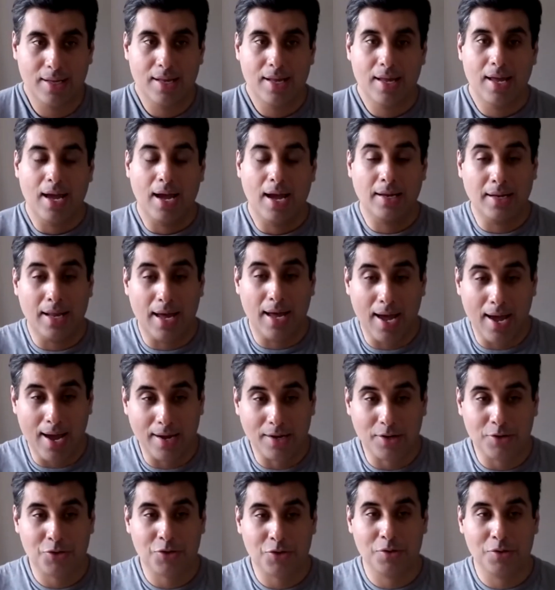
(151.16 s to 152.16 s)
and
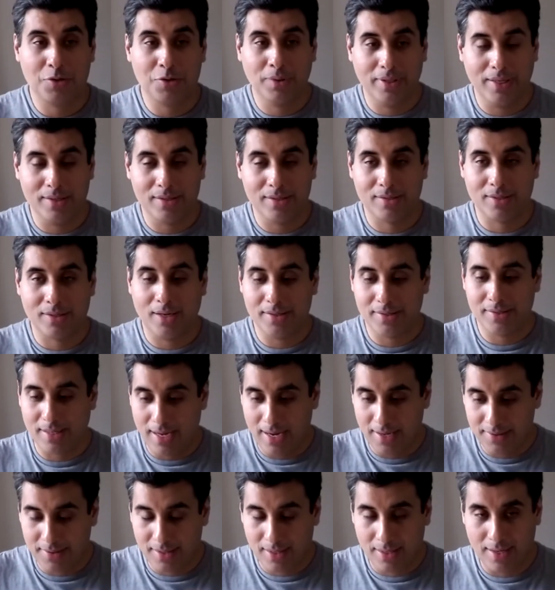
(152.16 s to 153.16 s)
actionable insights
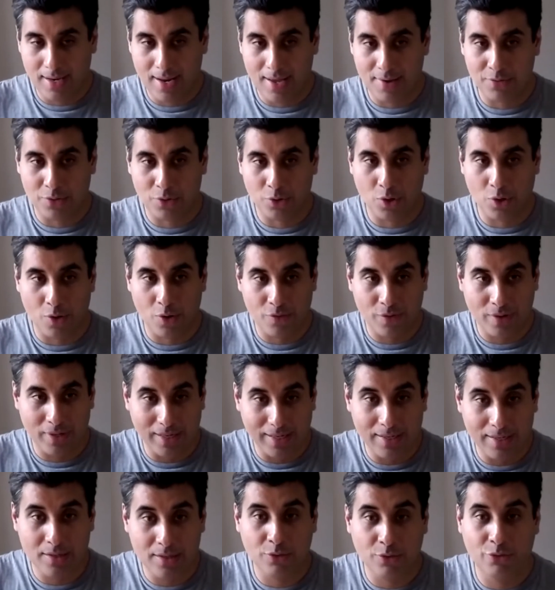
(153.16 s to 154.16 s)
at the level of an
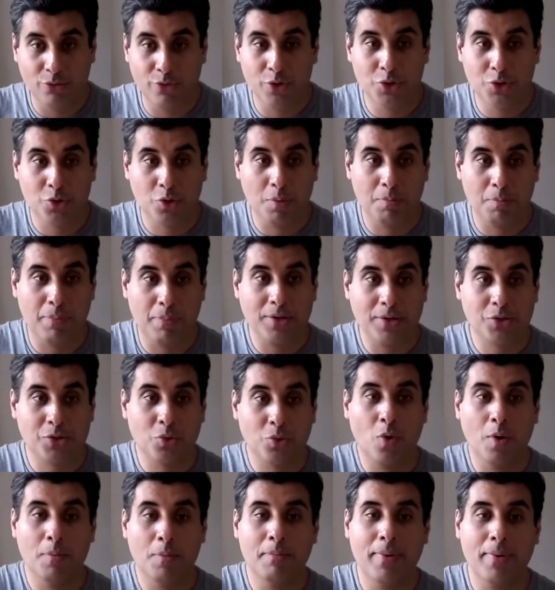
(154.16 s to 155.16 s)
individual based on
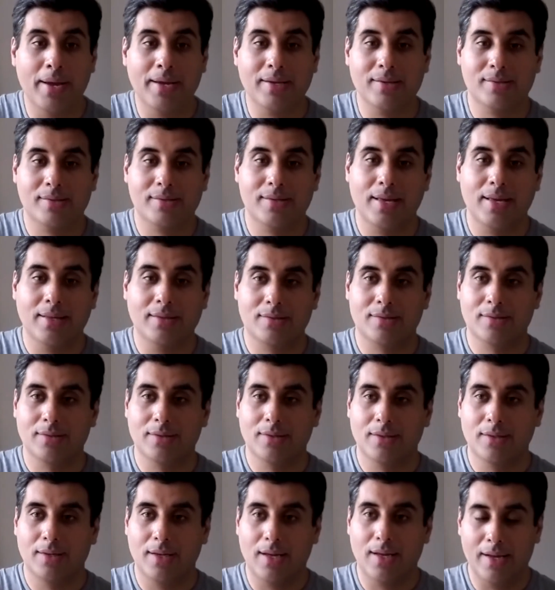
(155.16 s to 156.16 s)
what makes sense
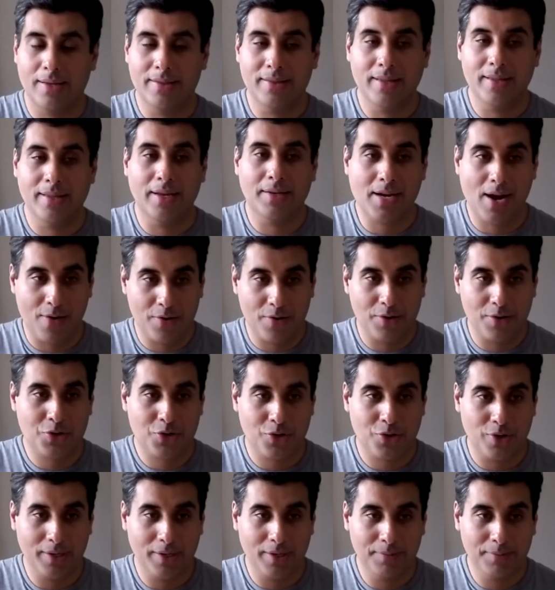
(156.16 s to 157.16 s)
in their
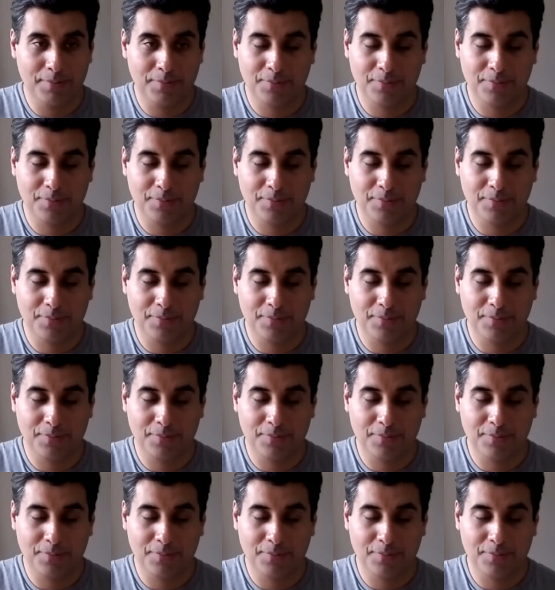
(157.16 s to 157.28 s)
territory,